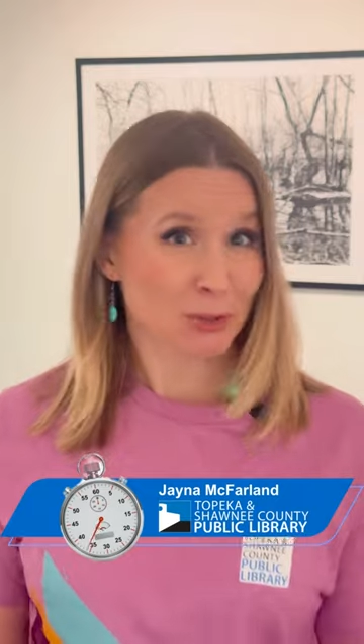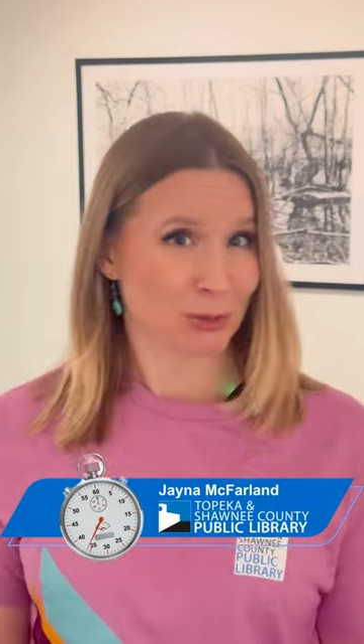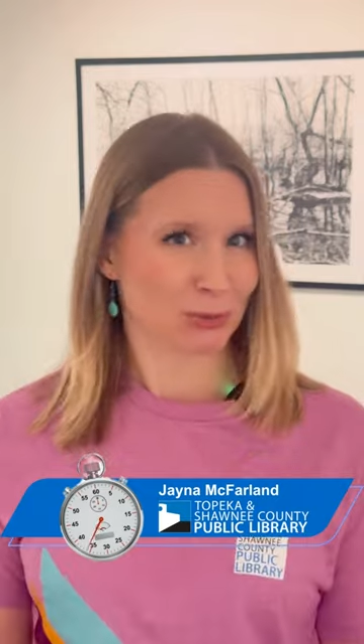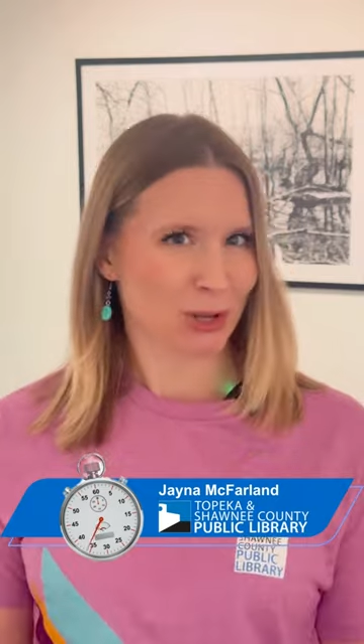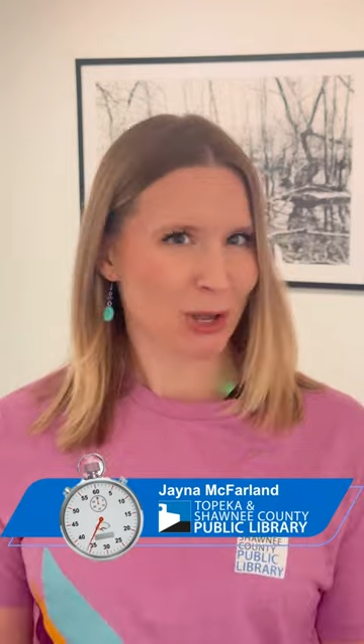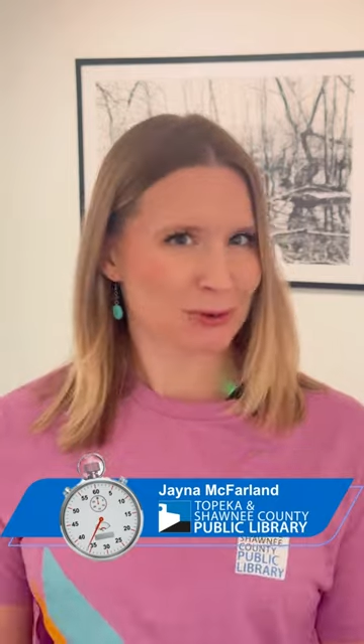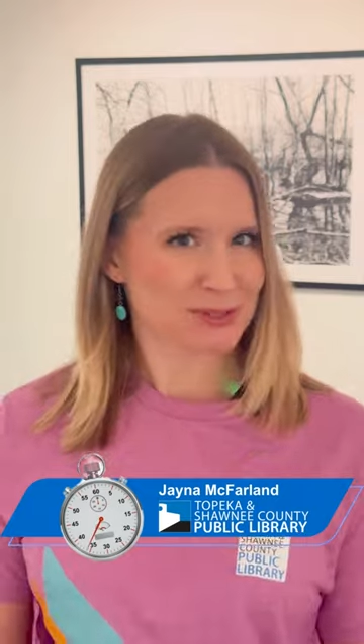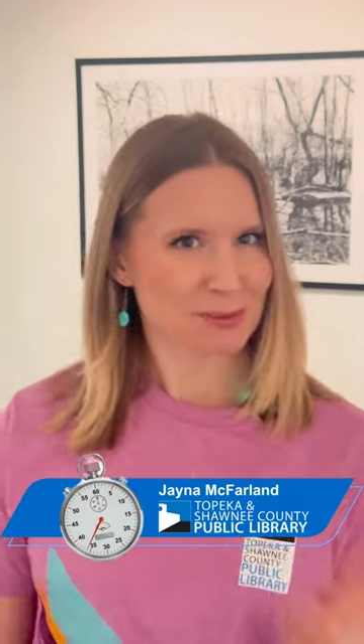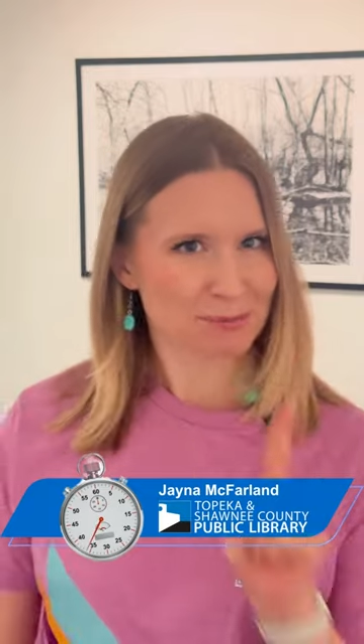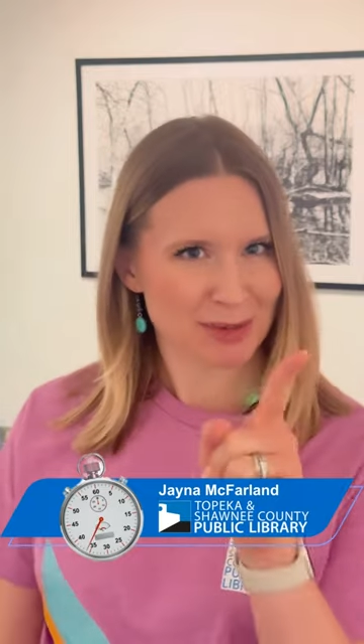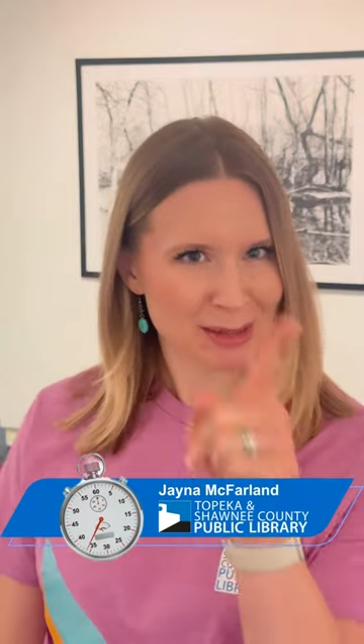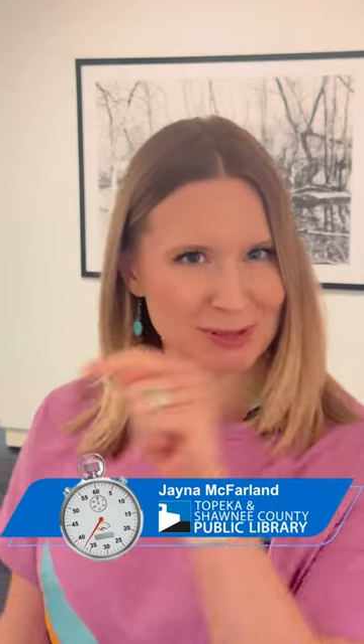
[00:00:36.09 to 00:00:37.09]
Who knows,
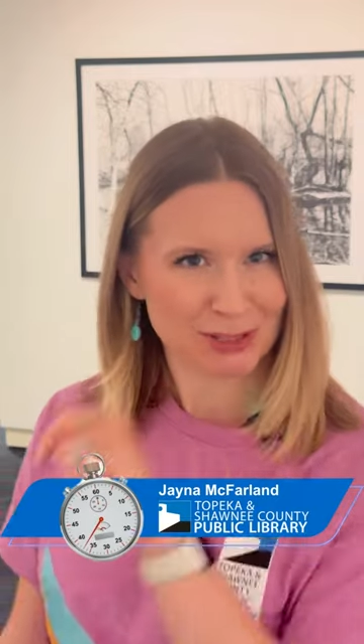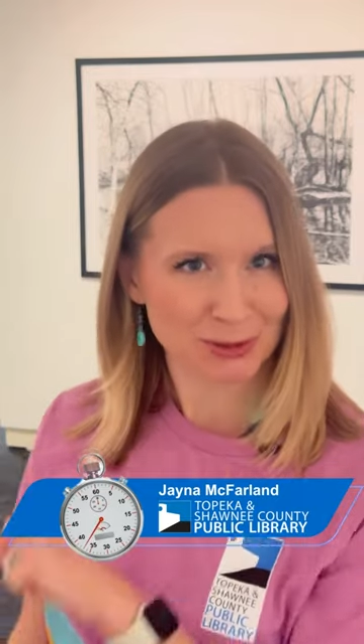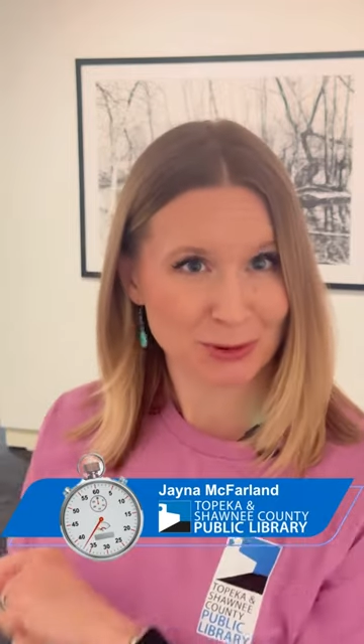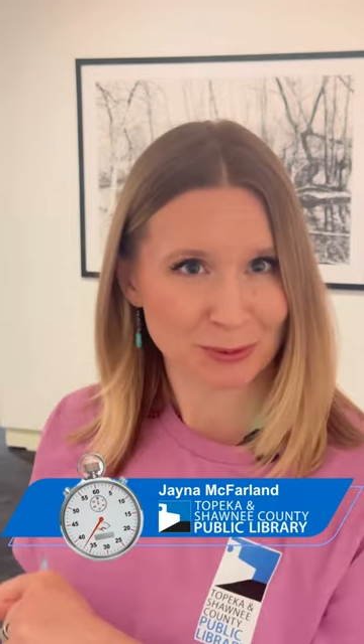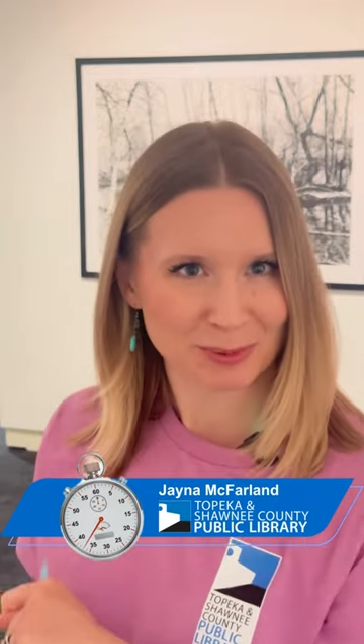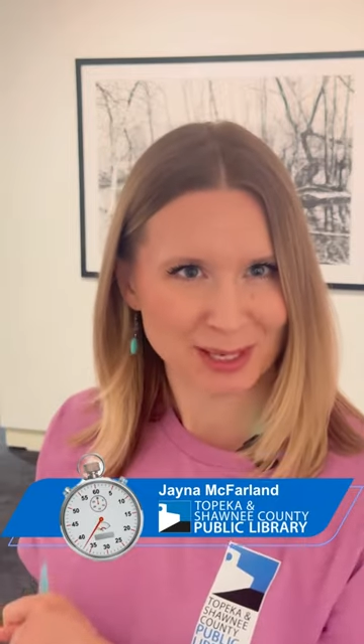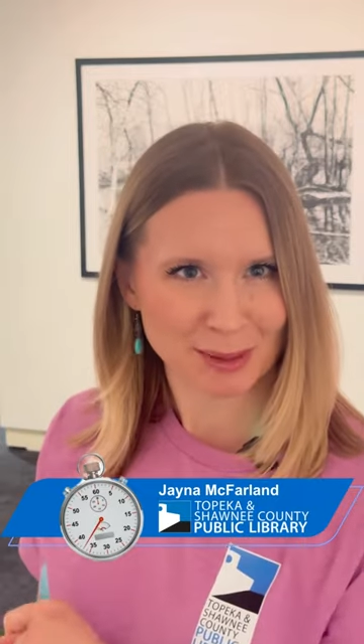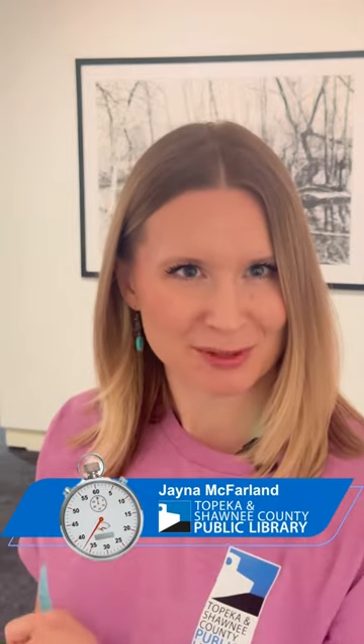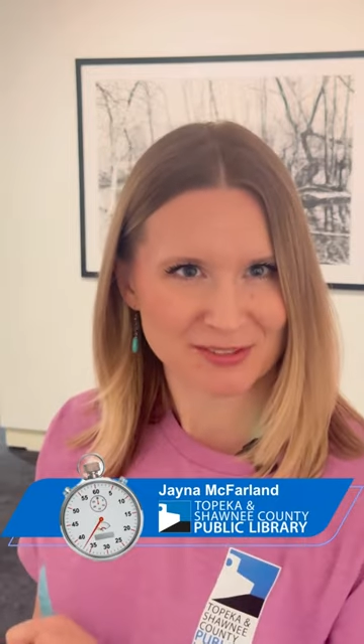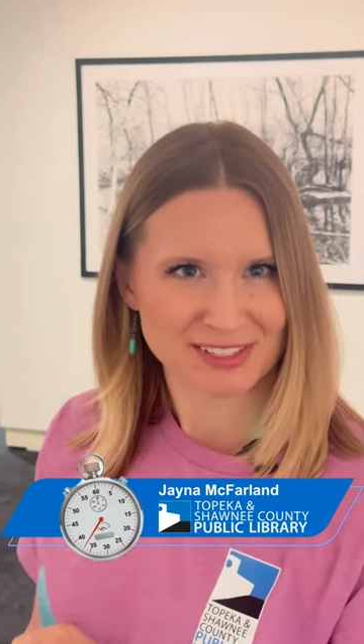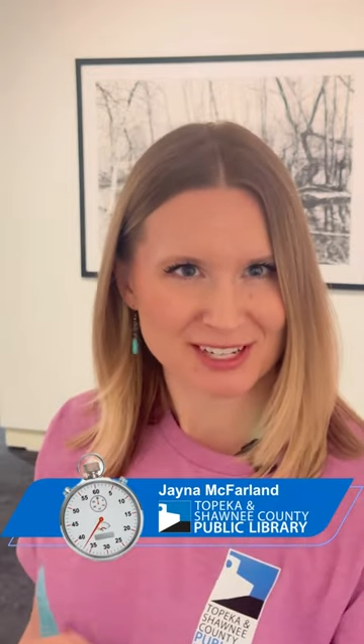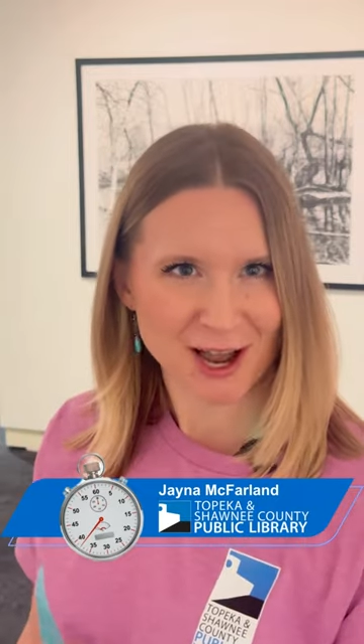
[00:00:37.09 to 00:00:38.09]
maybe you'll become
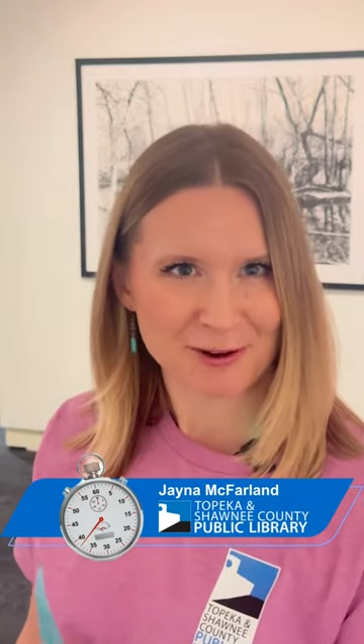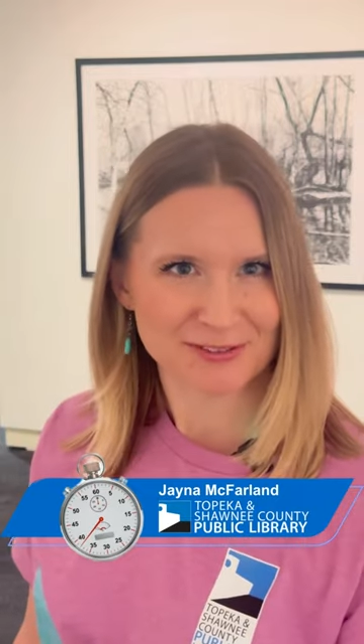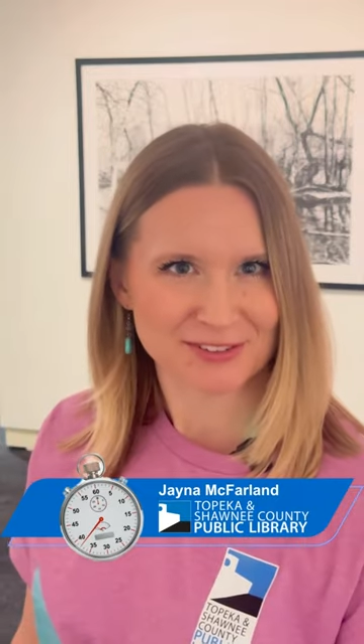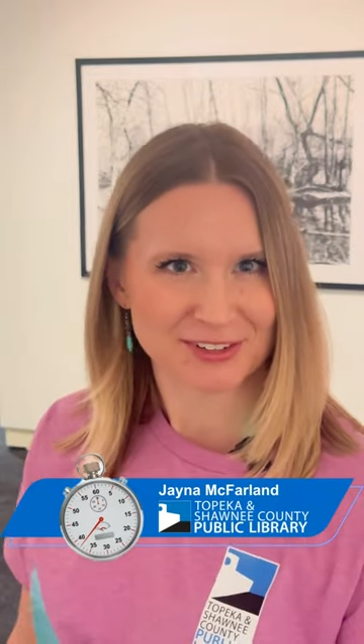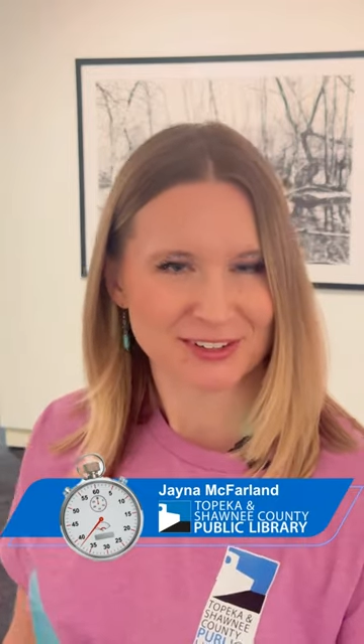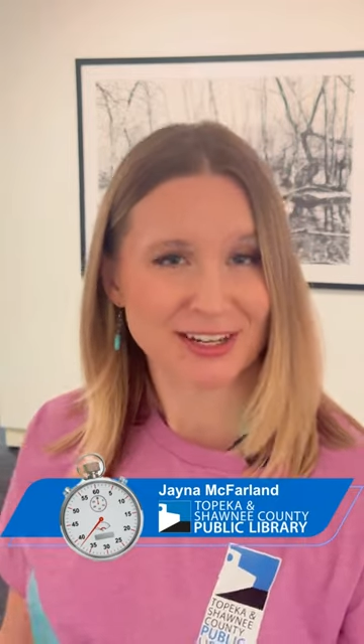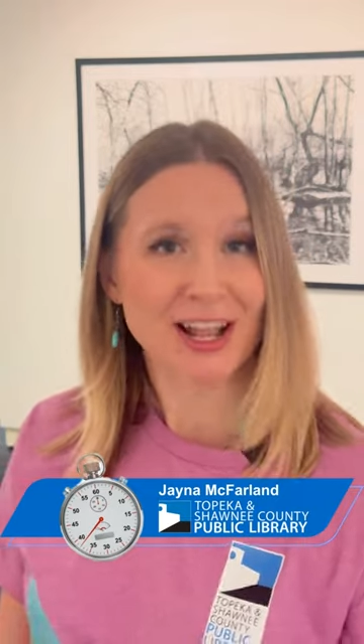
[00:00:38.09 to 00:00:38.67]
the photographer.